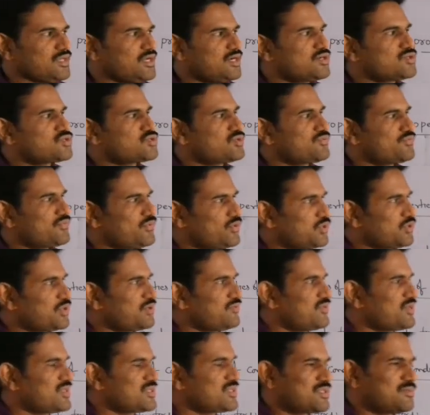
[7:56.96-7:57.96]
And so if you are
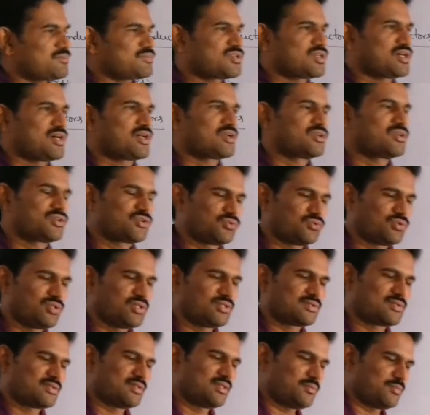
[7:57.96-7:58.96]
giving some charge to
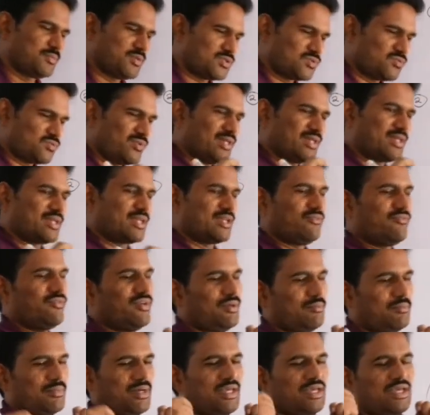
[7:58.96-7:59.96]
this, that means we are
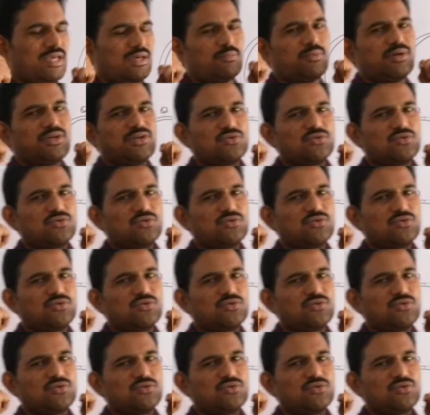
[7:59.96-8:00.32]
giving by